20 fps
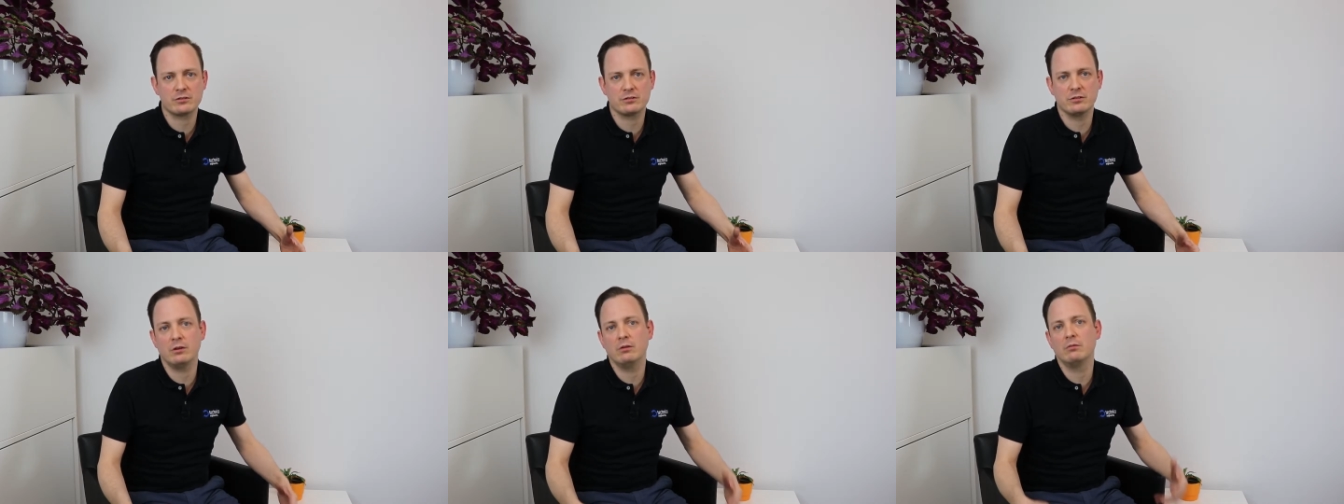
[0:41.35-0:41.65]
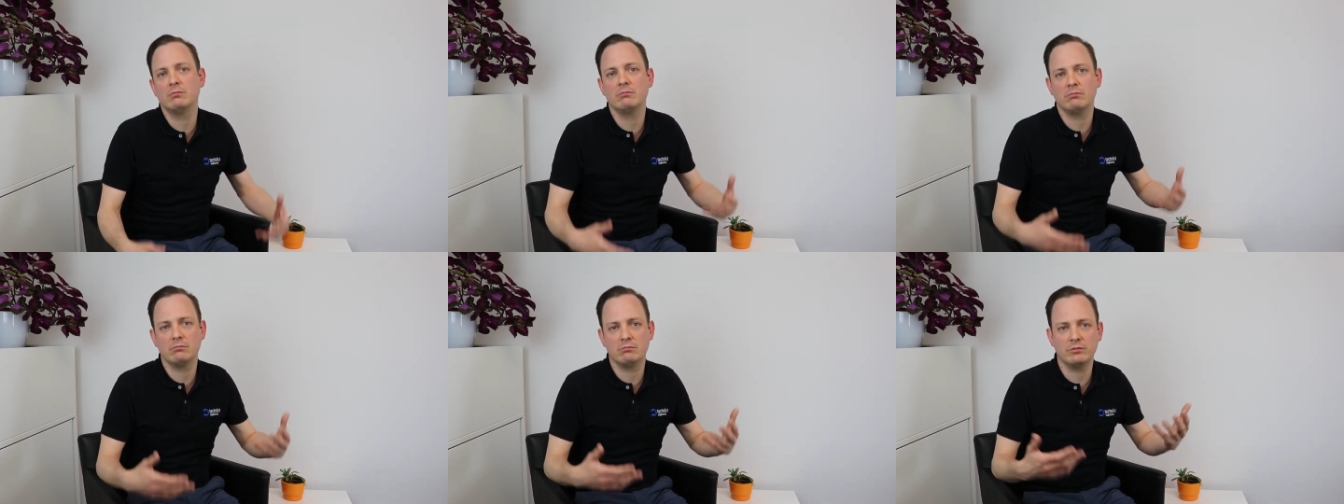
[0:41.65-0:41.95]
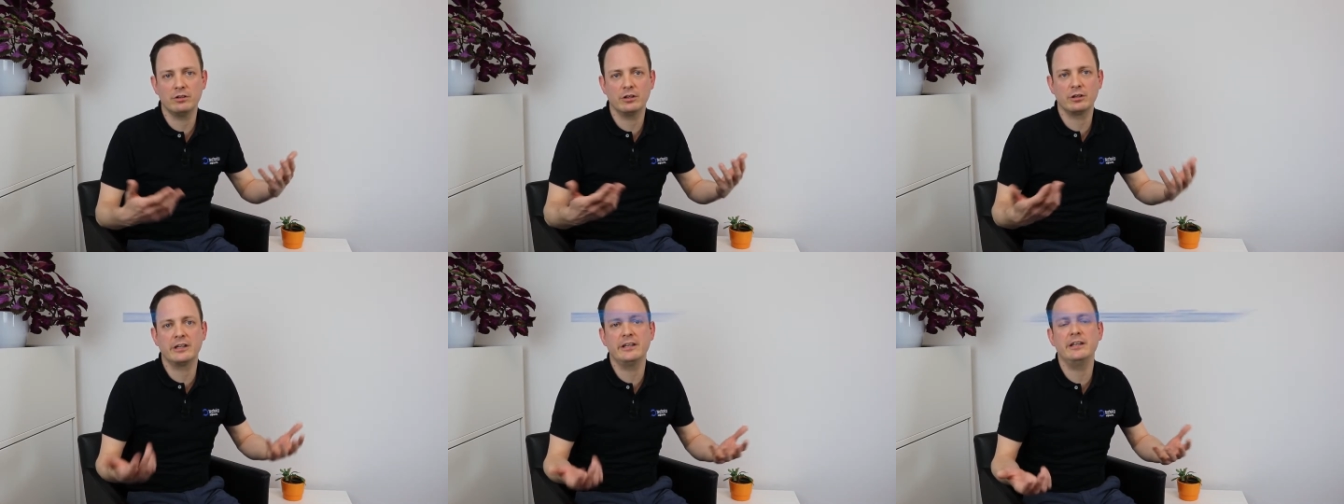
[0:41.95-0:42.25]
So
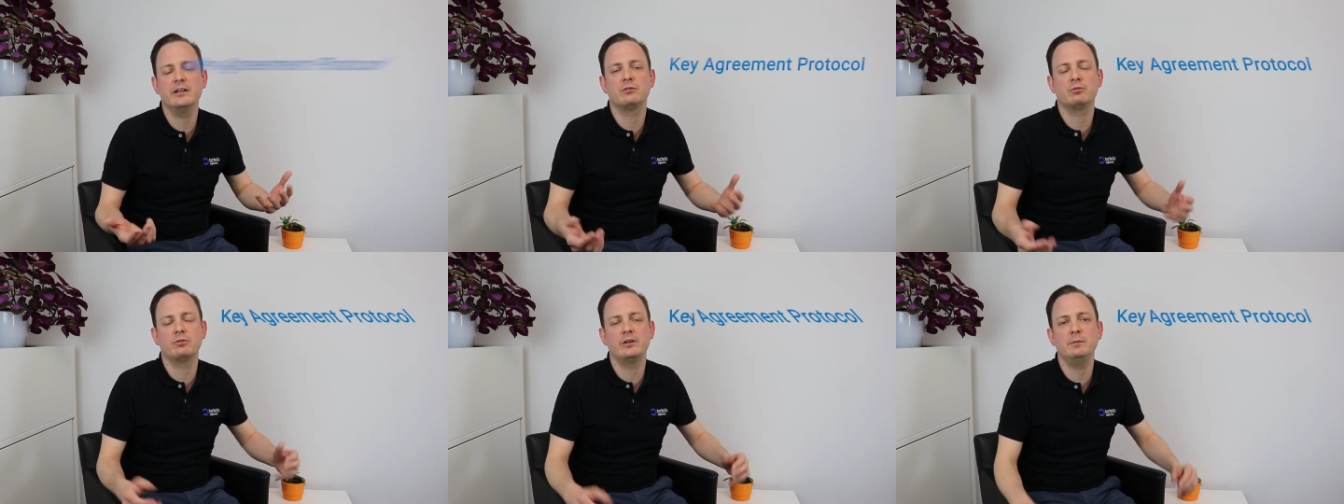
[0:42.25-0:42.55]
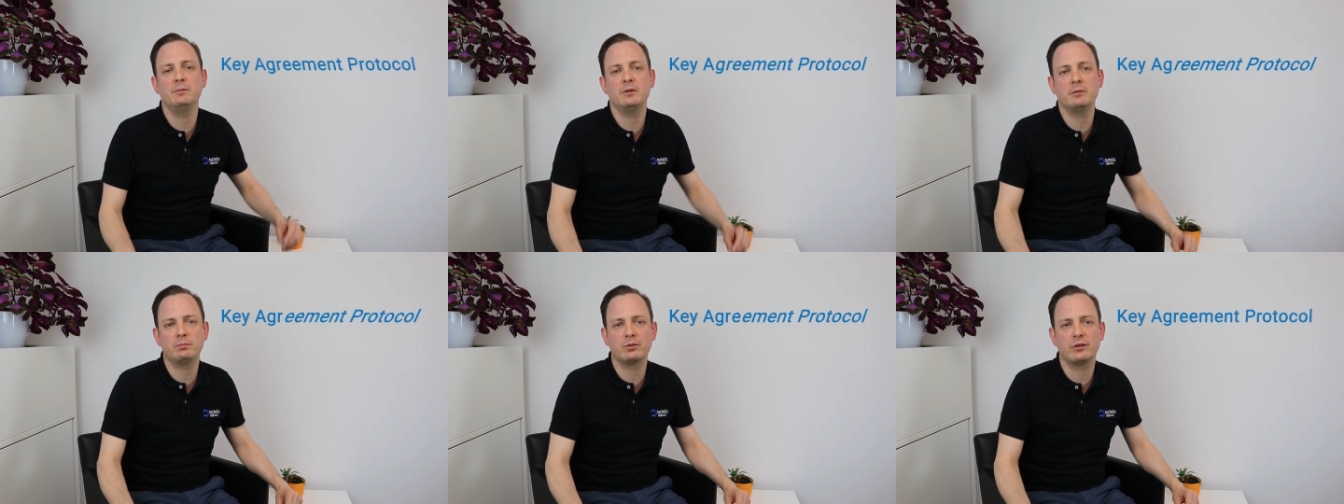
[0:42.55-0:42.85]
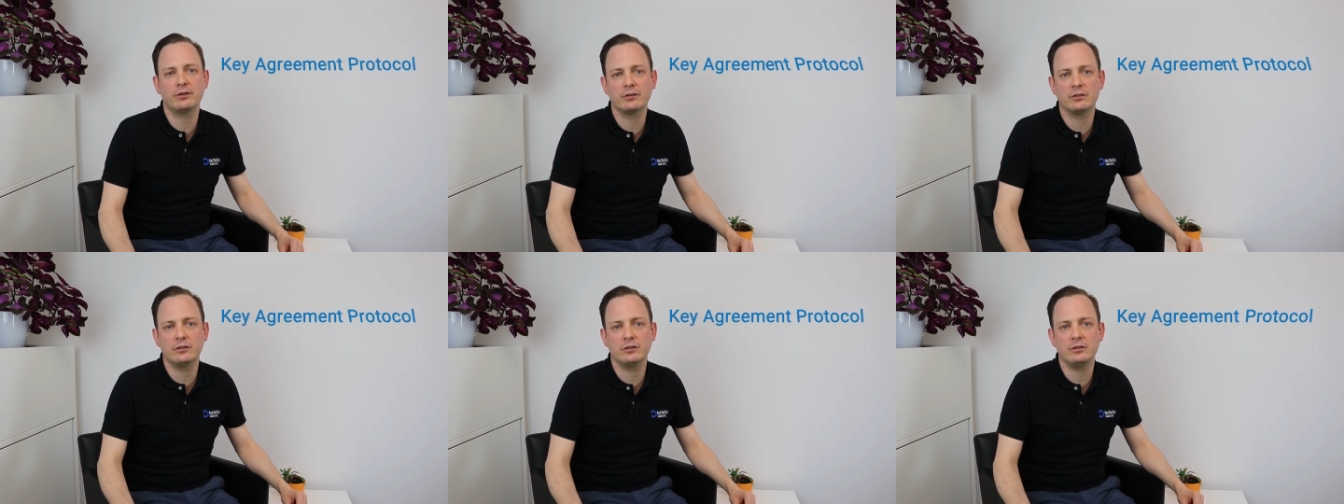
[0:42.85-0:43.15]
the key agreement
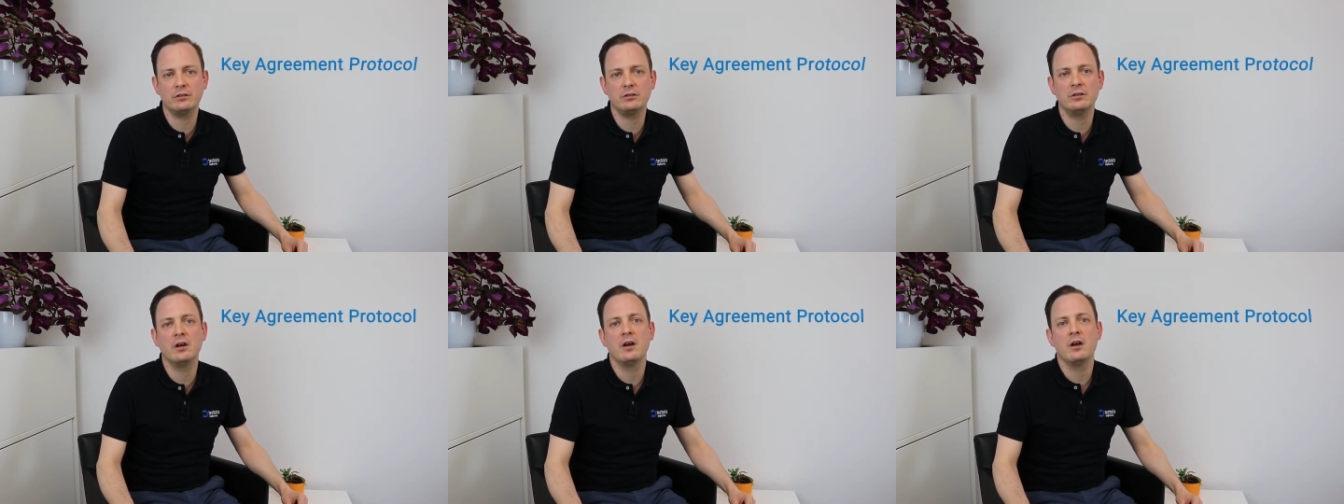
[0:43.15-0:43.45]
protocol